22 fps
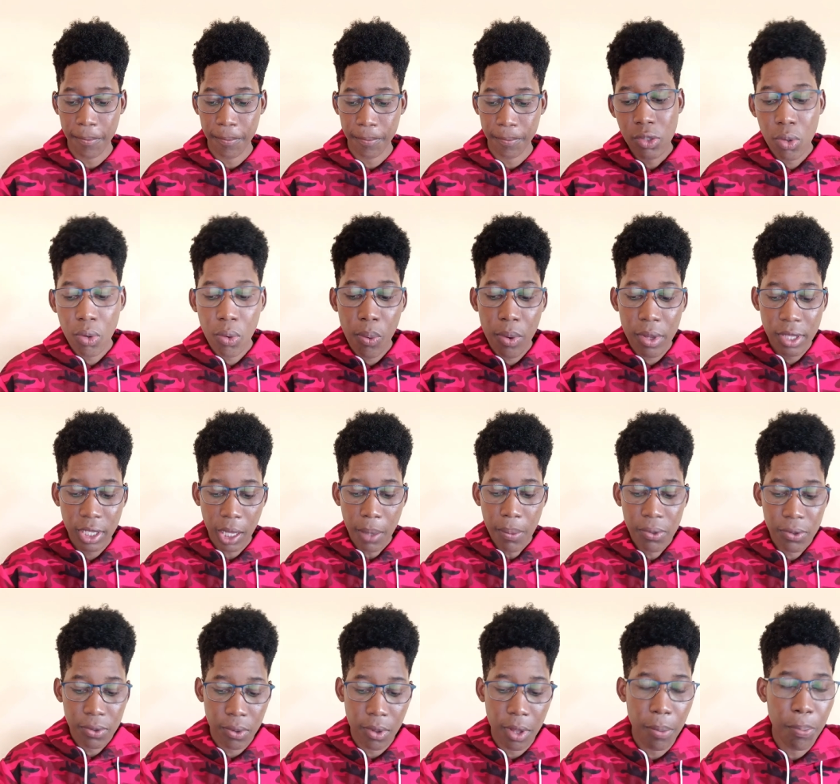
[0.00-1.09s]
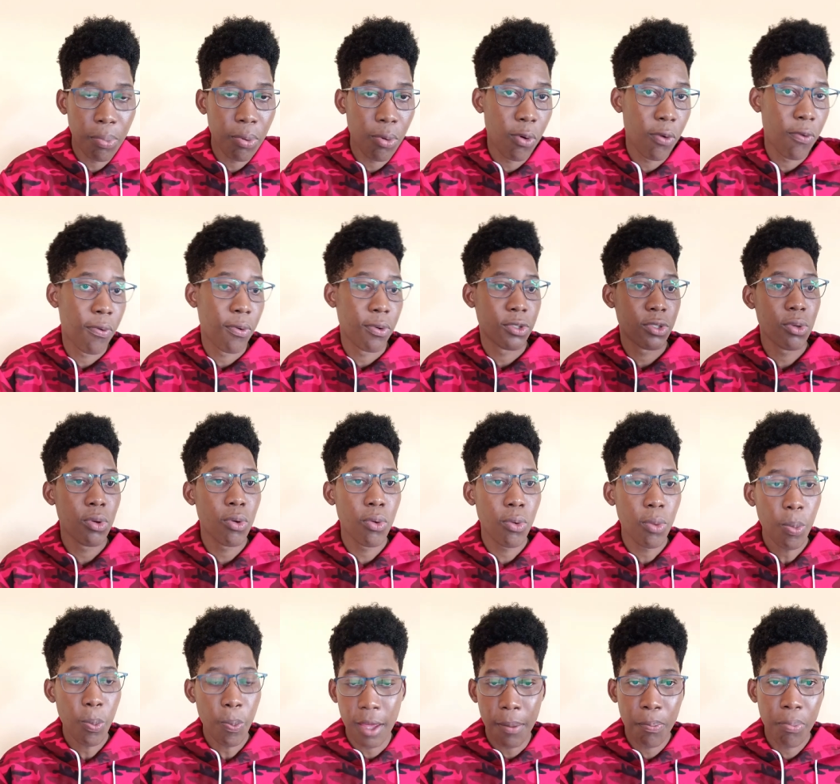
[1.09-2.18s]
so when it comes to the proof
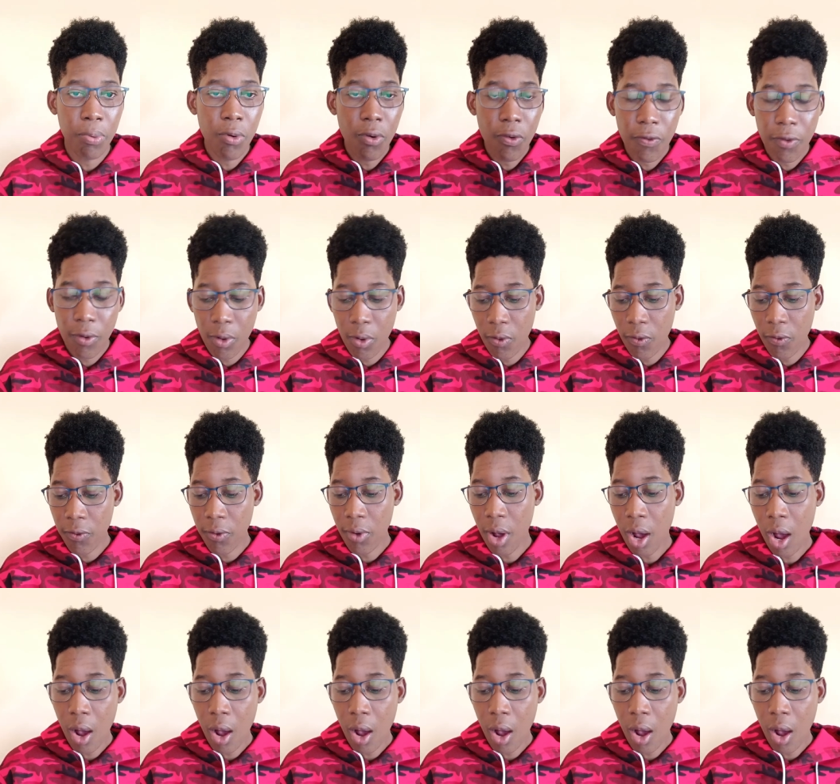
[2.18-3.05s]
so the proof of